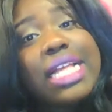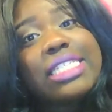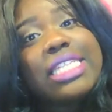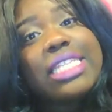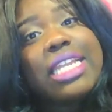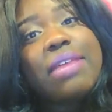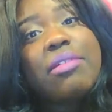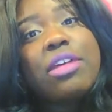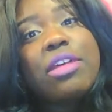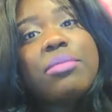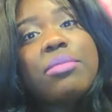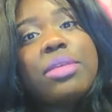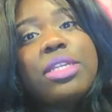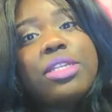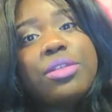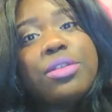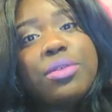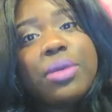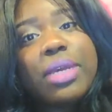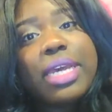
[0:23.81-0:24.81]
Today we're going to
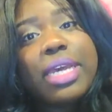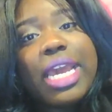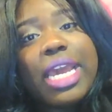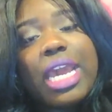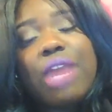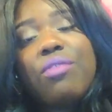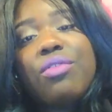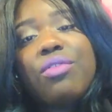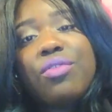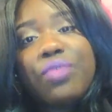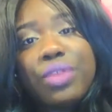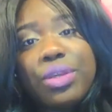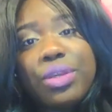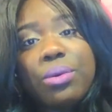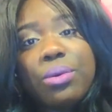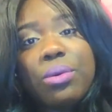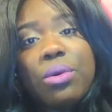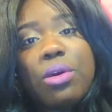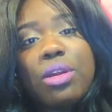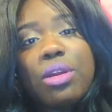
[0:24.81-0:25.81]
be doing a hair
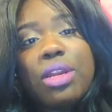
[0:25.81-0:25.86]
review